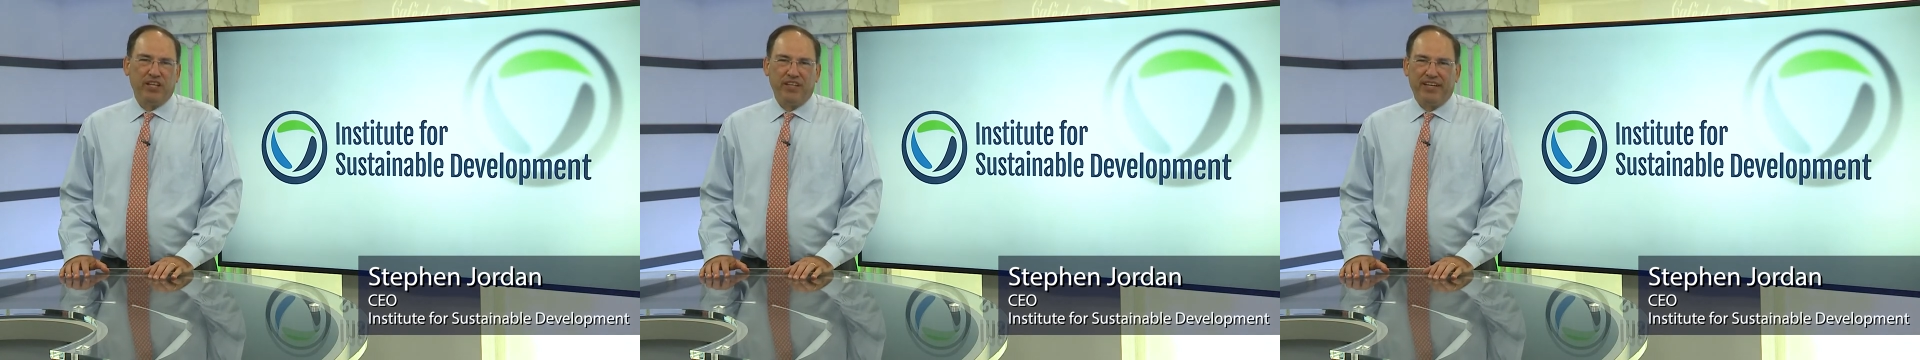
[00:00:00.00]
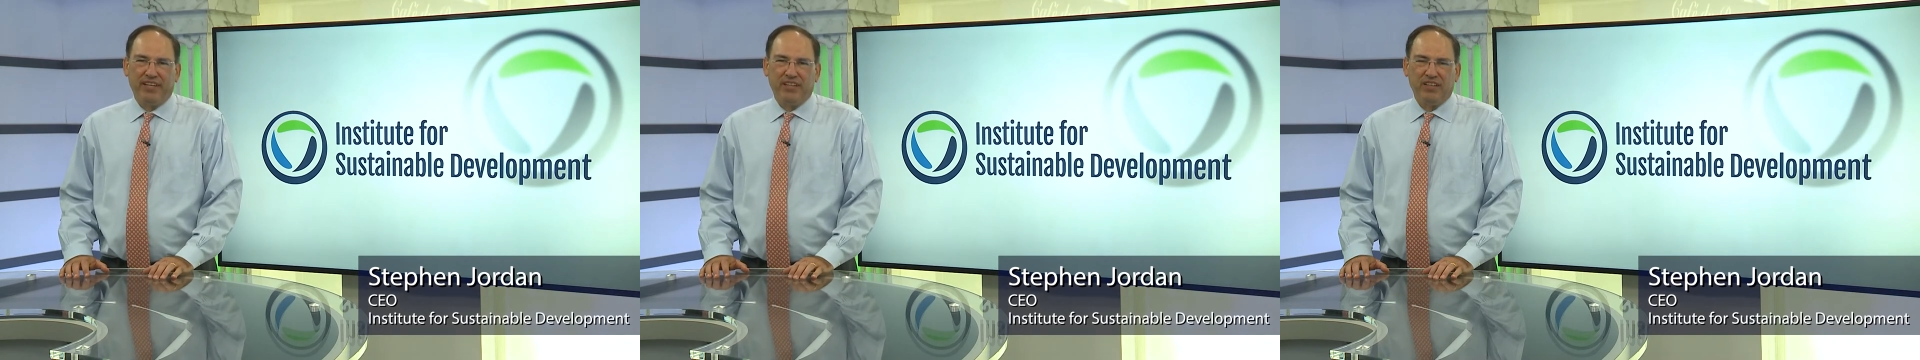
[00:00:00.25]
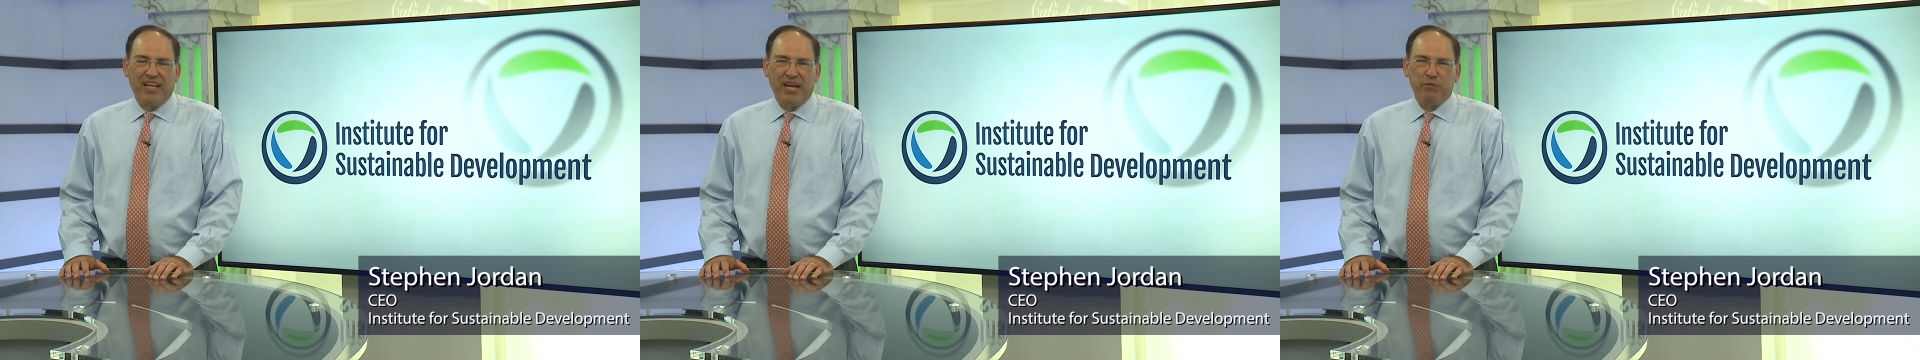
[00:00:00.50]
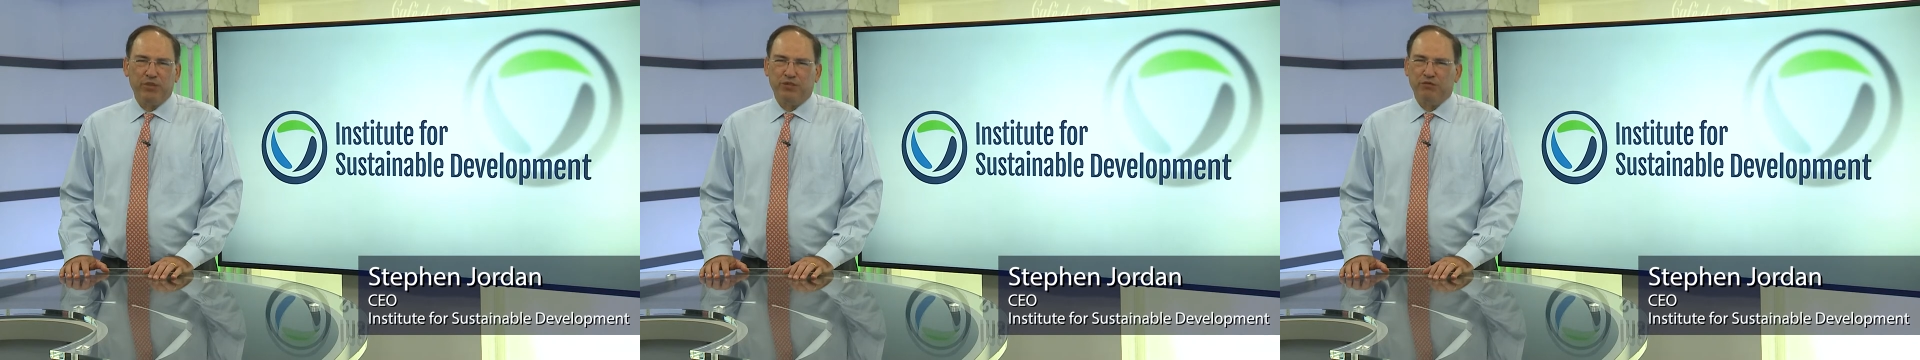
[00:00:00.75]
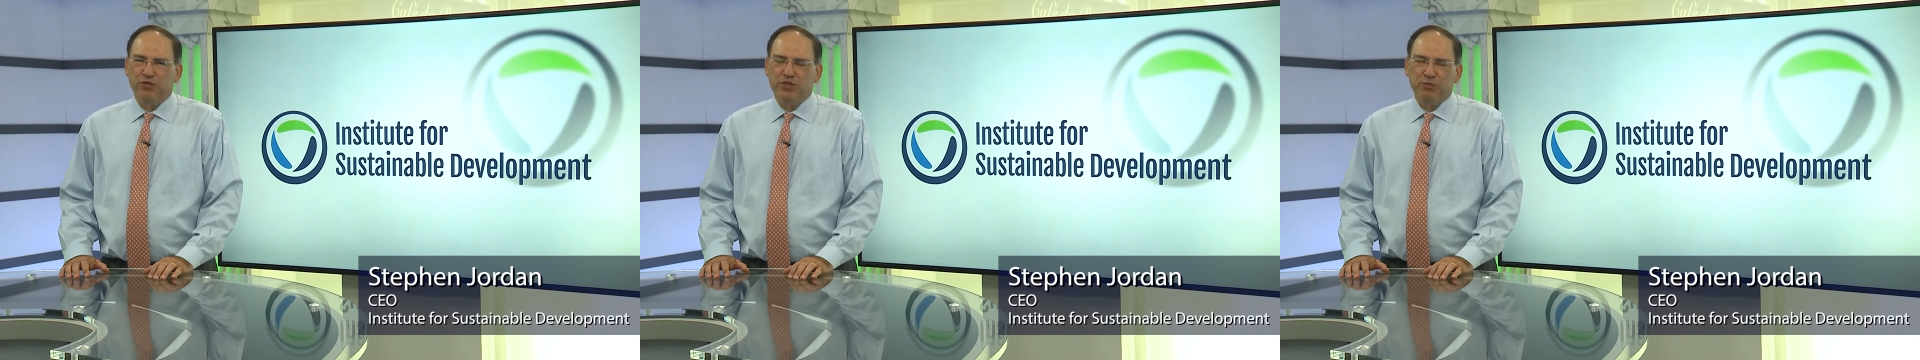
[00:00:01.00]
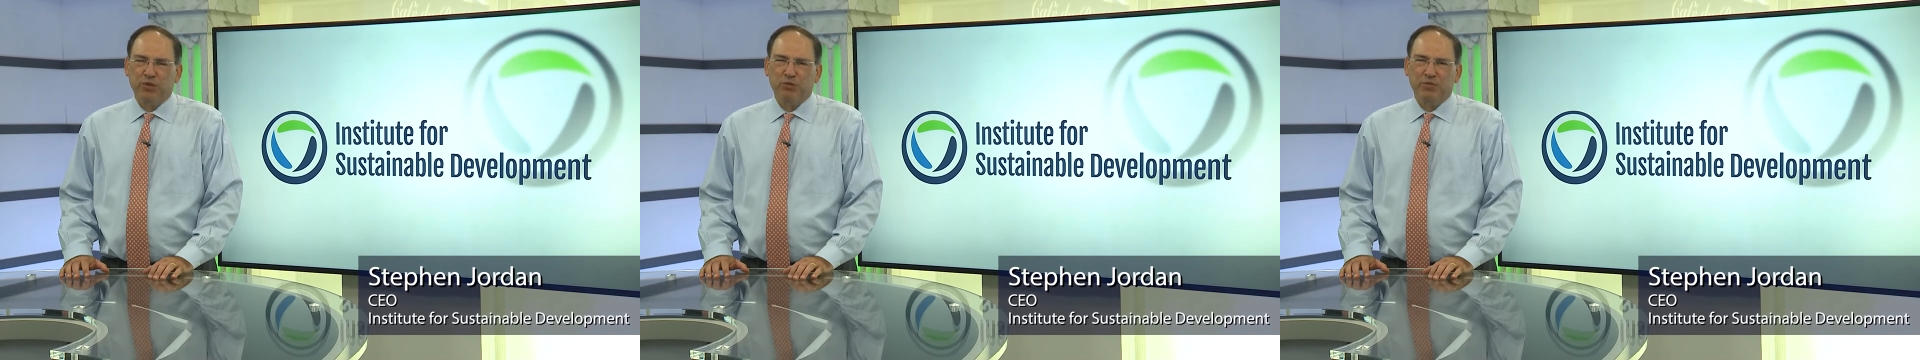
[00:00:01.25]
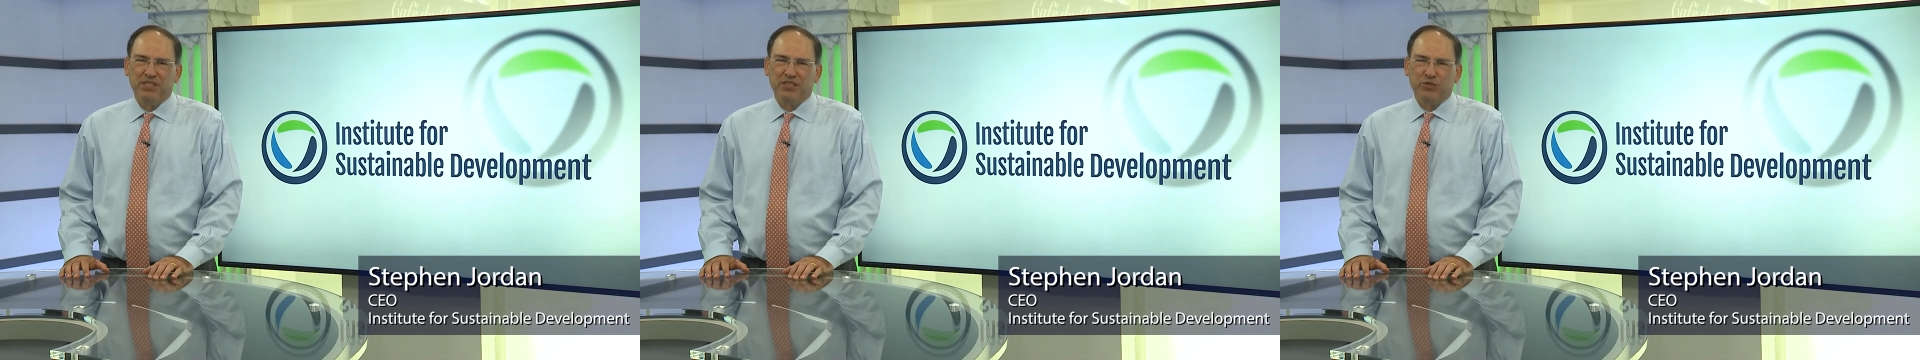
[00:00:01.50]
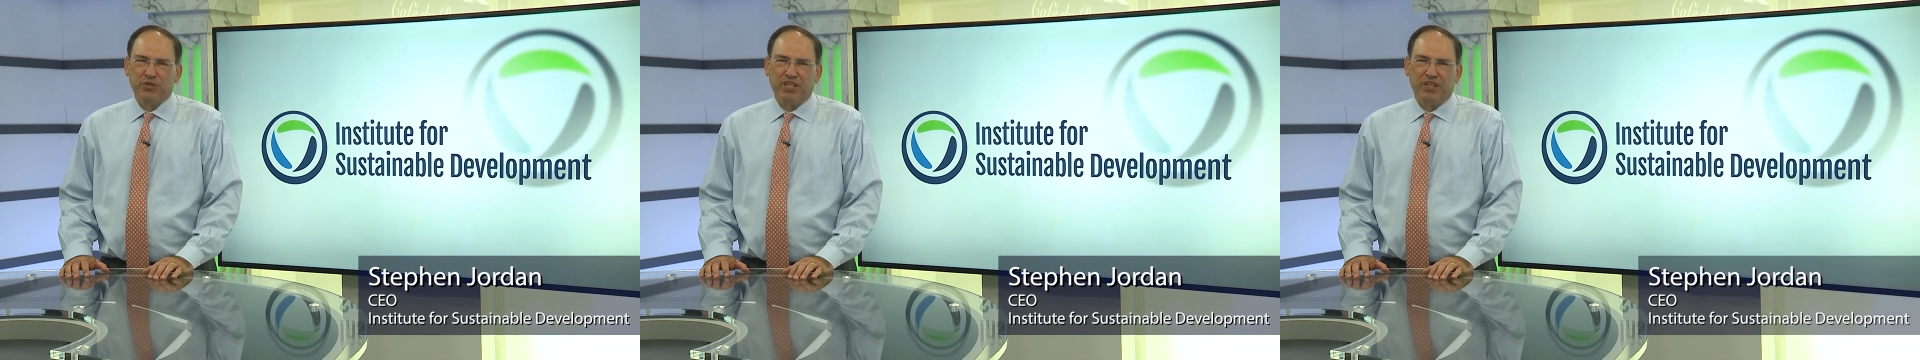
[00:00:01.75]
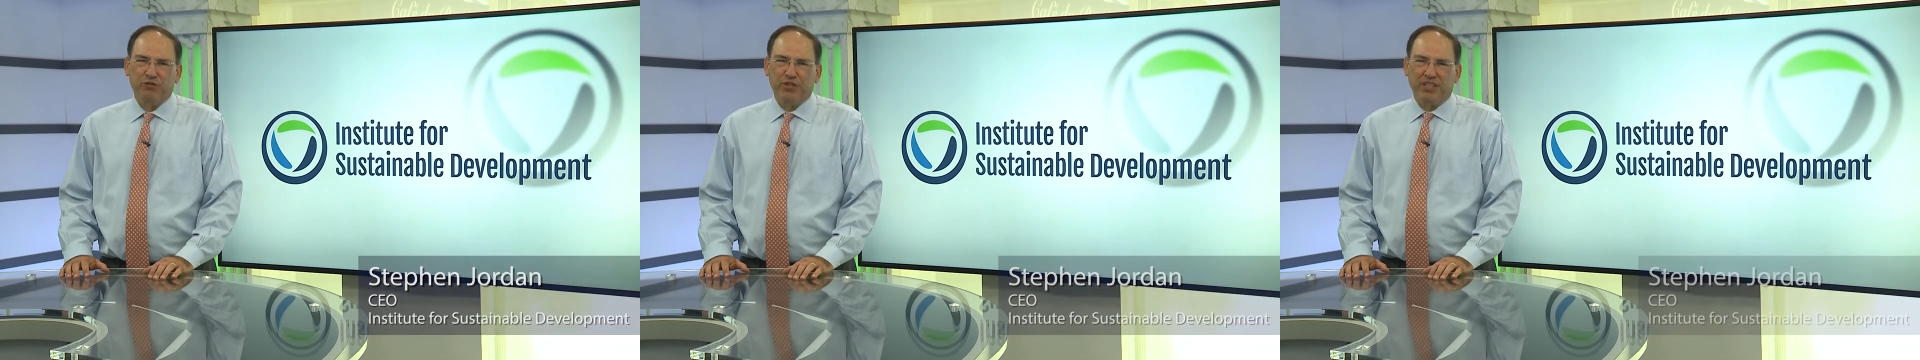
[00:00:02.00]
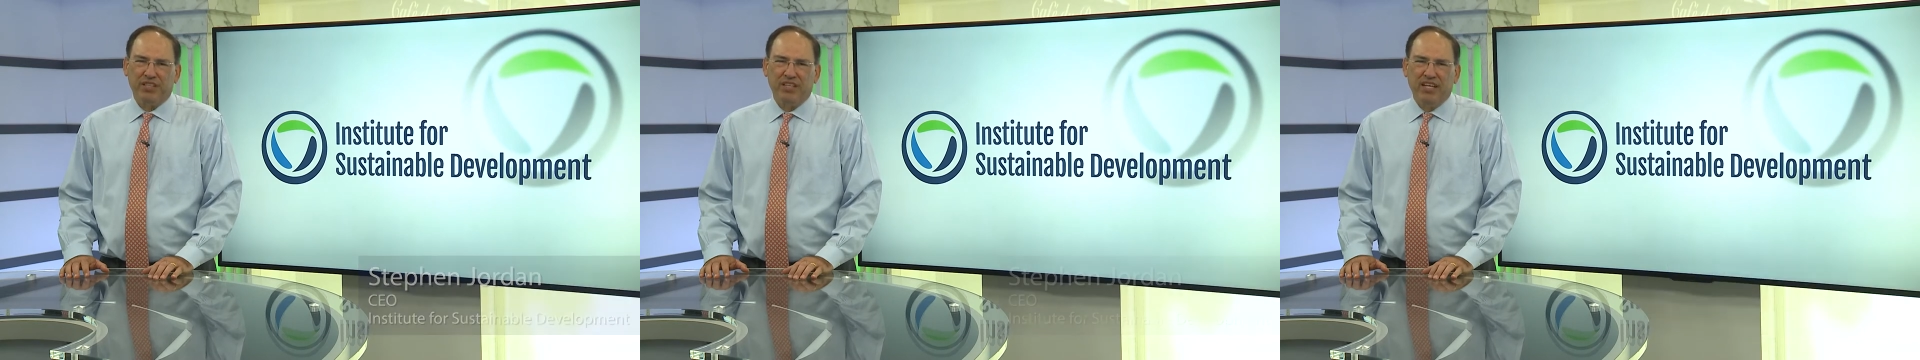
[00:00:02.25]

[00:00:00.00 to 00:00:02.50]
LA Collaborative for Small Business Recovery,